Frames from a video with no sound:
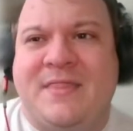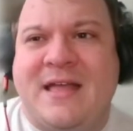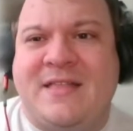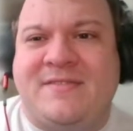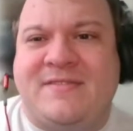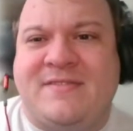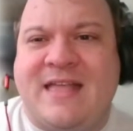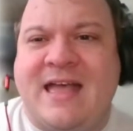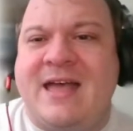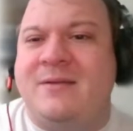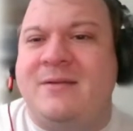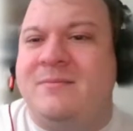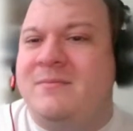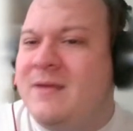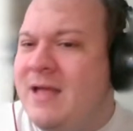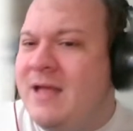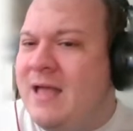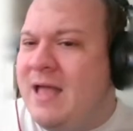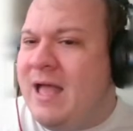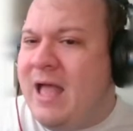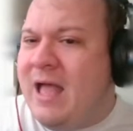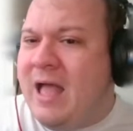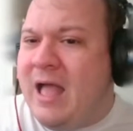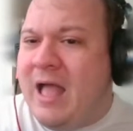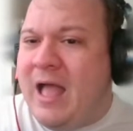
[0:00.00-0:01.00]
That's that.
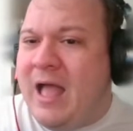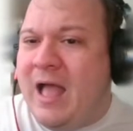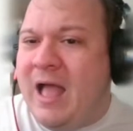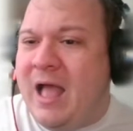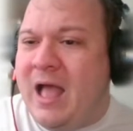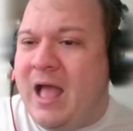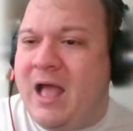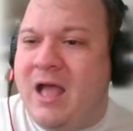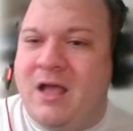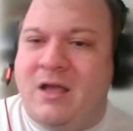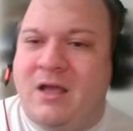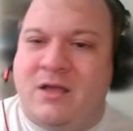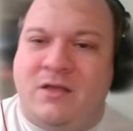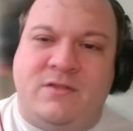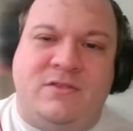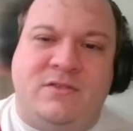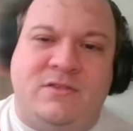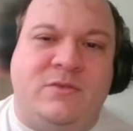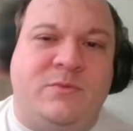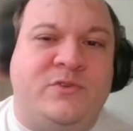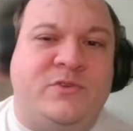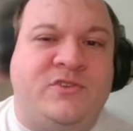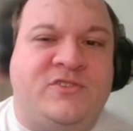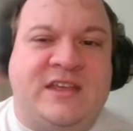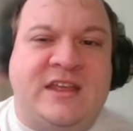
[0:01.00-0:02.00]

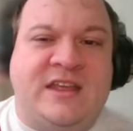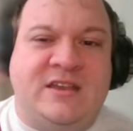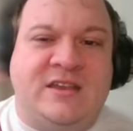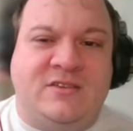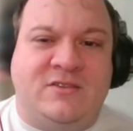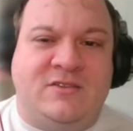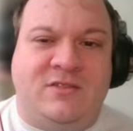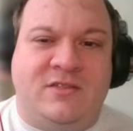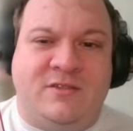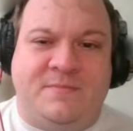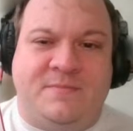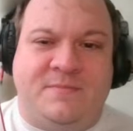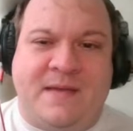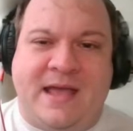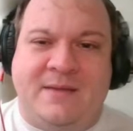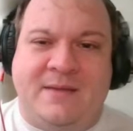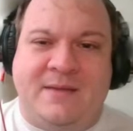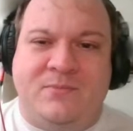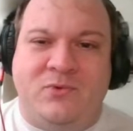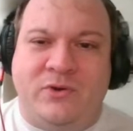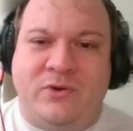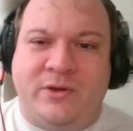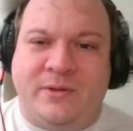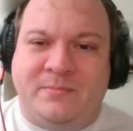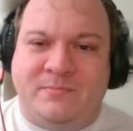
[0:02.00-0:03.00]
So we'll just get into this
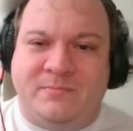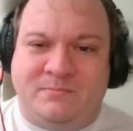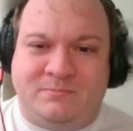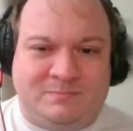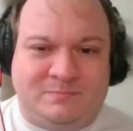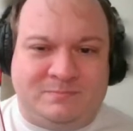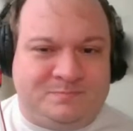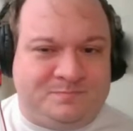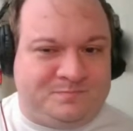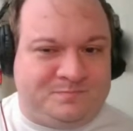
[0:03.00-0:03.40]
bad boy.